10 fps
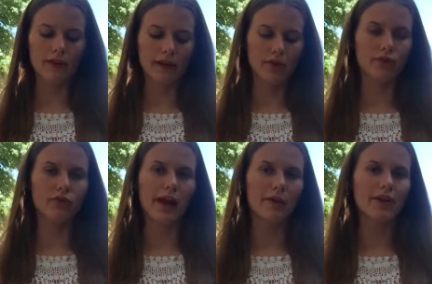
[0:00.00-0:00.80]
like other
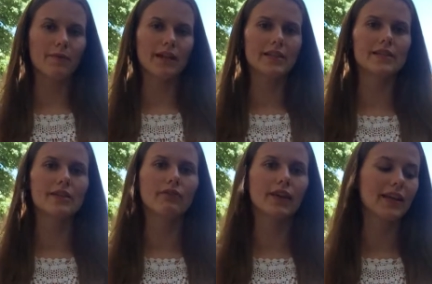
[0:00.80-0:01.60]
flowering beds and
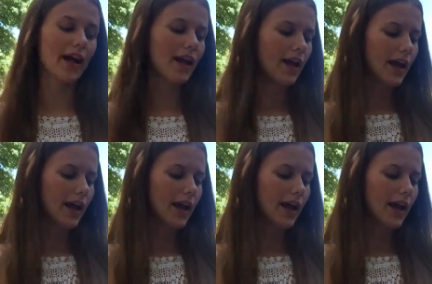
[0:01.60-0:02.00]
stuff like that.